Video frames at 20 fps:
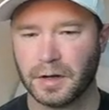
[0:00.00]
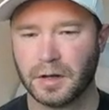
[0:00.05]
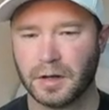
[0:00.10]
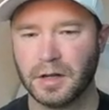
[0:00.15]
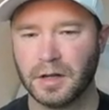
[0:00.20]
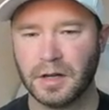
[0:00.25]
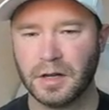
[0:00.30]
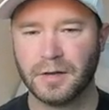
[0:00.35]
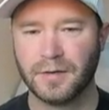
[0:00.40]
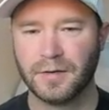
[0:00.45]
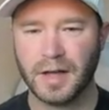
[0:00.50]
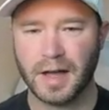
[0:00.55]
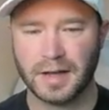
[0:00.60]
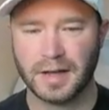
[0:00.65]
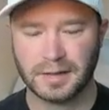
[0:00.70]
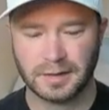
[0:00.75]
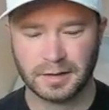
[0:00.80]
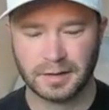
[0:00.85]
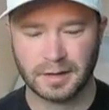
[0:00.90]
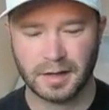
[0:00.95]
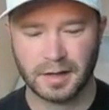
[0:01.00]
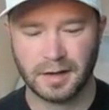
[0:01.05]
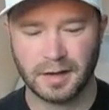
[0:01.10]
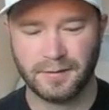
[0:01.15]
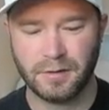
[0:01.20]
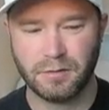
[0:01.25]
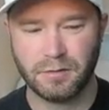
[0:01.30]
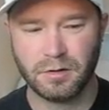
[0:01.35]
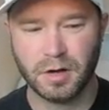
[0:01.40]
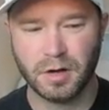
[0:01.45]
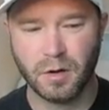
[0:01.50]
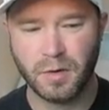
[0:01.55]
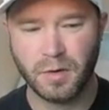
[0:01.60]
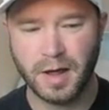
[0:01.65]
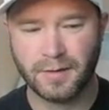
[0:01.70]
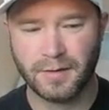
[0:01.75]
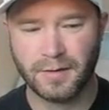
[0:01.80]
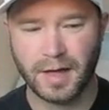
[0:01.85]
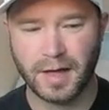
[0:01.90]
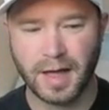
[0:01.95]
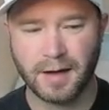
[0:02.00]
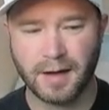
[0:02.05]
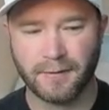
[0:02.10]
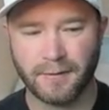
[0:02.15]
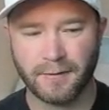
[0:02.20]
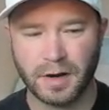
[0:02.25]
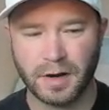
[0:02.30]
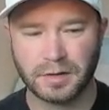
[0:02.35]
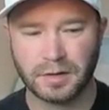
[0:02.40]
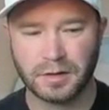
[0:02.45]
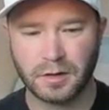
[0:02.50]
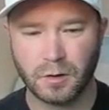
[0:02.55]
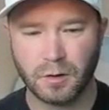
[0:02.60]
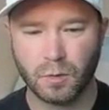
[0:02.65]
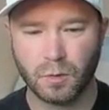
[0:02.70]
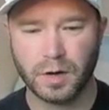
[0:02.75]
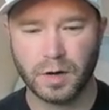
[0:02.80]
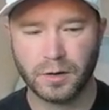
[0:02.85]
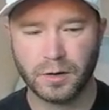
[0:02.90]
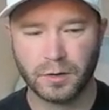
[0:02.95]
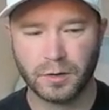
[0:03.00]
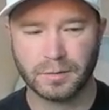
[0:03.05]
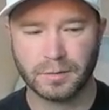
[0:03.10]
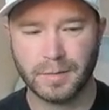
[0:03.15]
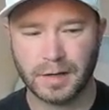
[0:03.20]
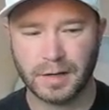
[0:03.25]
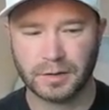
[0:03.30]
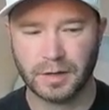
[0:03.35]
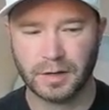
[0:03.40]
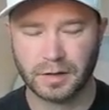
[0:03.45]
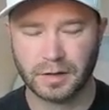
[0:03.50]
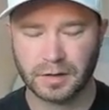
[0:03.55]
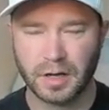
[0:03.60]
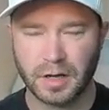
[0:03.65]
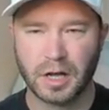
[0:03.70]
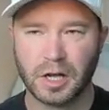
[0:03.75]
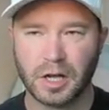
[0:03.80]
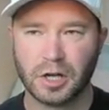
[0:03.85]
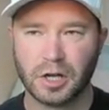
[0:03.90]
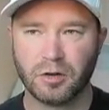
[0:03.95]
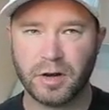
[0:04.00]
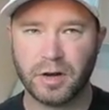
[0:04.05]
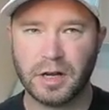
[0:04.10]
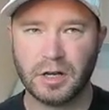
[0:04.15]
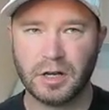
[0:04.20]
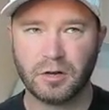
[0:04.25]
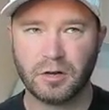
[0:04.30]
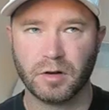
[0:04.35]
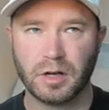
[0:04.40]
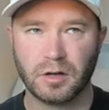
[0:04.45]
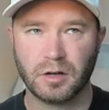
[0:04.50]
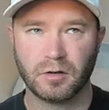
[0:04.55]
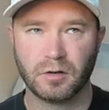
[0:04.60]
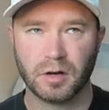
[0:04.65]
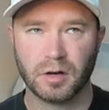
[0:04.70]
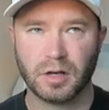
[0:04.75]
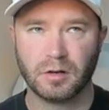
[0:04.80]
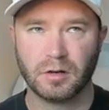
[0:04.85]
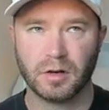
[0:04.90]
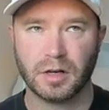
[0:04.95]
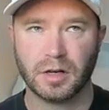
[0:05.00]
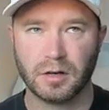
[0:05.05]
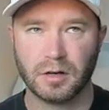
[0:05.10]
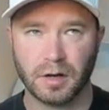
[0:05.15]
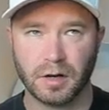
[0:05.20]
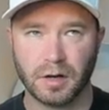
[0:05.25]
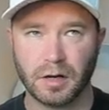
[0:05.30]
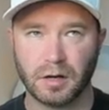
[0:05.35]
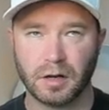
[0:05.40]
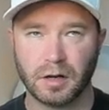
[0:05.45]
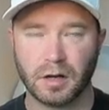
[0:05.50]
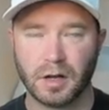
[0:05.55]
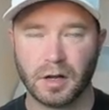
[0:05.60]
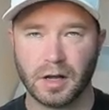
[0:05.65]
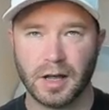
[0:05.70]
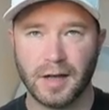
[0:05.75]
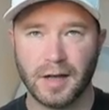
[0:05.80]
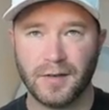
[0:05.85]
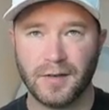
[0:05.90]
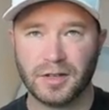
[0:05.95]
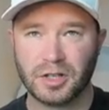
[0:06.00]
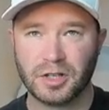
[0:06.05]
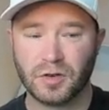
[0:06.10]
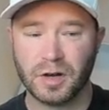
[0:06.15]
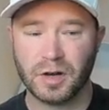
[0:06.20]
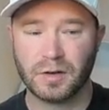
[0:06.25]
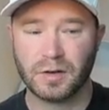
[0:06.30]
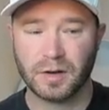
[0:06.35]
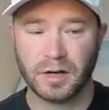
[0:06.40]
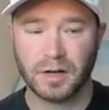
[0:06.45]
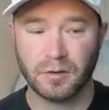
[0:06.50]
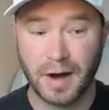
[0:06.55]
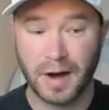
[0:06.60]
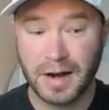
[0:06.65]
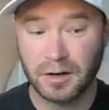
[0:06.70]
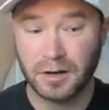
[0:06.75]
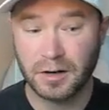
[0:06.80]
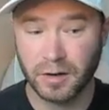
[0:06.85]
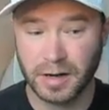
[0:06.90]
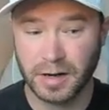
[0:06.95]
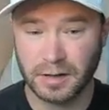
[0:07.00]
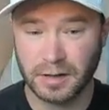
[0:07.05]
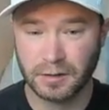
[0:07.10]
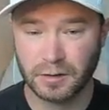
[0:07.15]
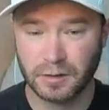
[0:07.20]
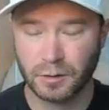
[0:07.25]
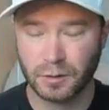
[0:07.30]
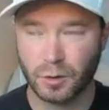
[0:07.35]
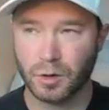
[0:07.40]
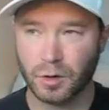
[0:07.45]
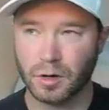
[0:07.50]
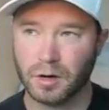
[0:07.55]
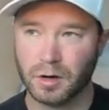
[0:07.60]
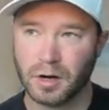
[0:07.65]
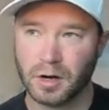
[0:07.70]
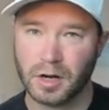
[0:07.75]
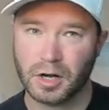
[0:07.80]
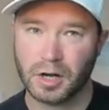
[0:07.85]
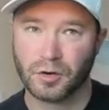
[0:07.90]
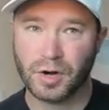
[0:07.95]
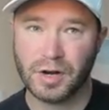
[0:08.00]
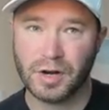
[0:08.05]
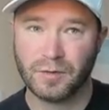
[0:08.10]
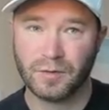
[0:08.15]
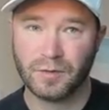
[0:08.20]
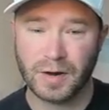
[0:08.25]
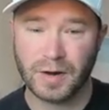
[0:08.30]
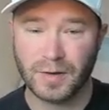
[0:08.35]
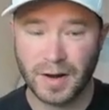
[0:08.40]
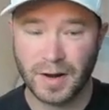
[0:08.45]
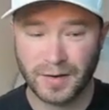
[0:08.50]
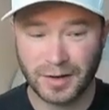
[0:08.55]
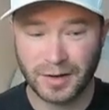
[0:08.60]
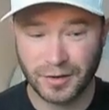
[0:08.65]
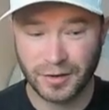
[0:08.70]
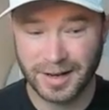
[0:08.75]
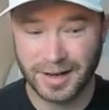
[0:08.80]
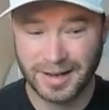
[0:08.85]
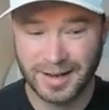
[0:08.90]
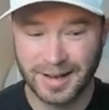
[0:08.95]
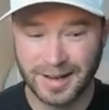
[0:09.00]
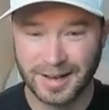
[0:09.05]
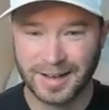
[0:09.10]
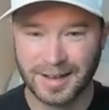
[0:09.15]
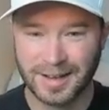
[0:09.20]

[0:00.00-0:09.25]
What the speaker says: Think of it as if you don't have every single one of those metrics. Green, green, green, green, green. If it's green, green, red, green, or green, red, red, red, green,